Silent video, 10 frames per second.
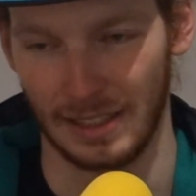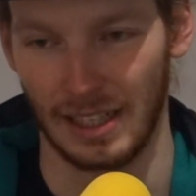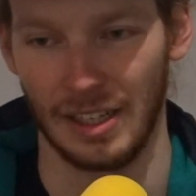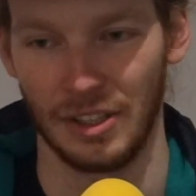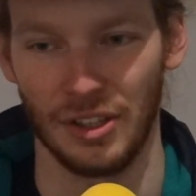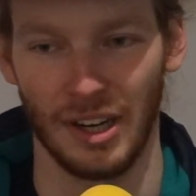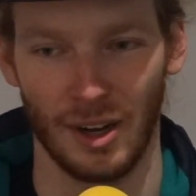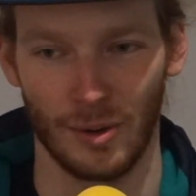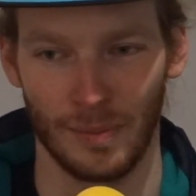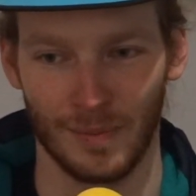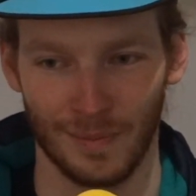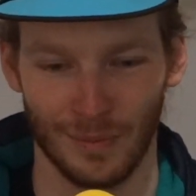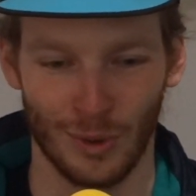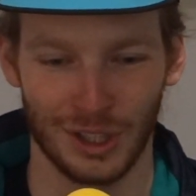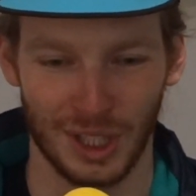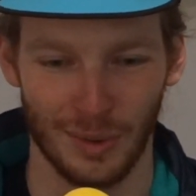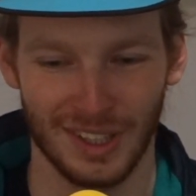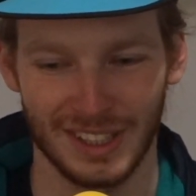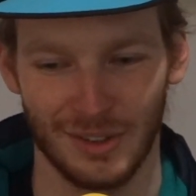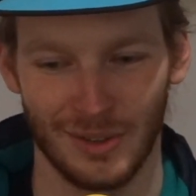kind of knew how rich he
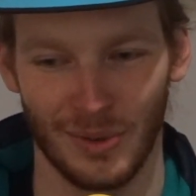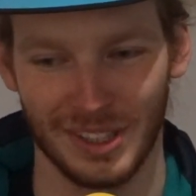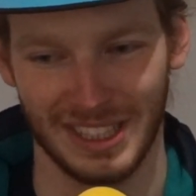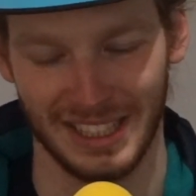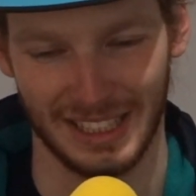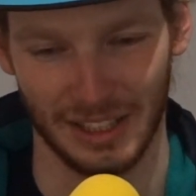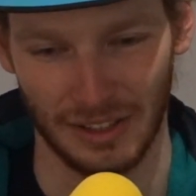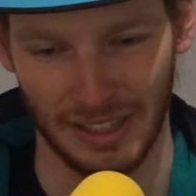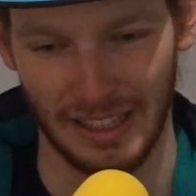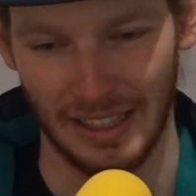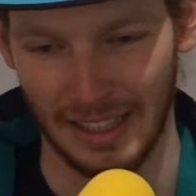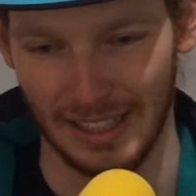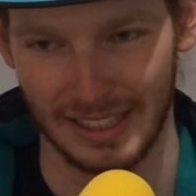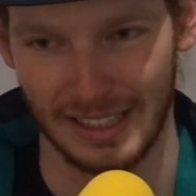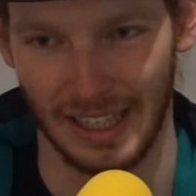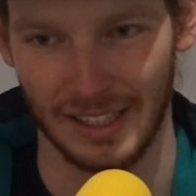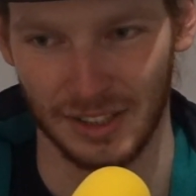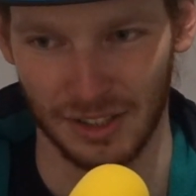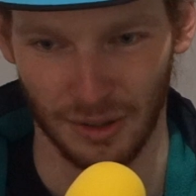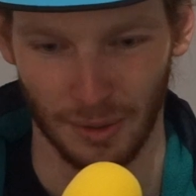was. It wasn't until he decided to
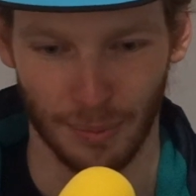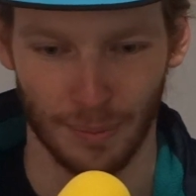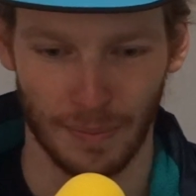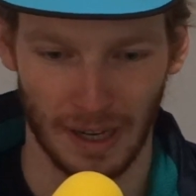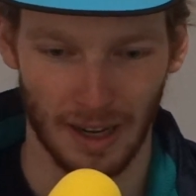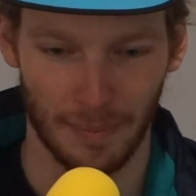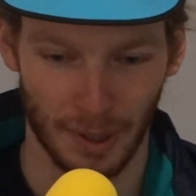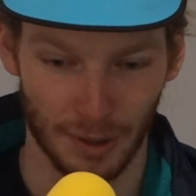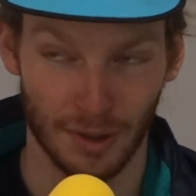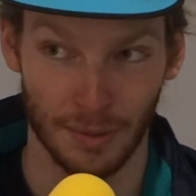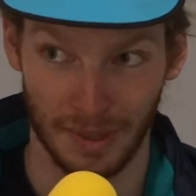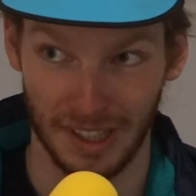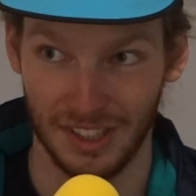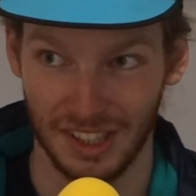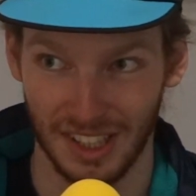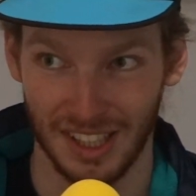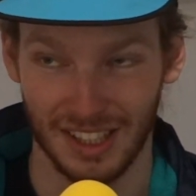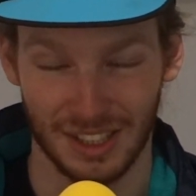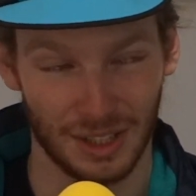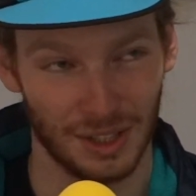do a pilgrimage
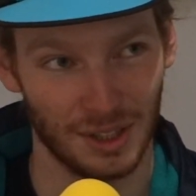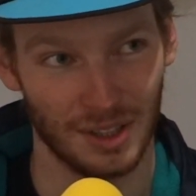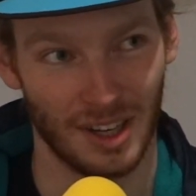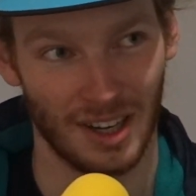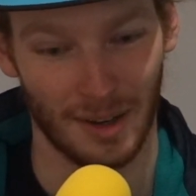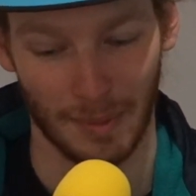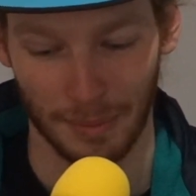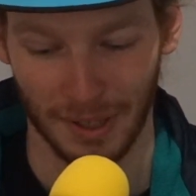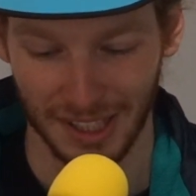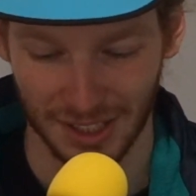to a place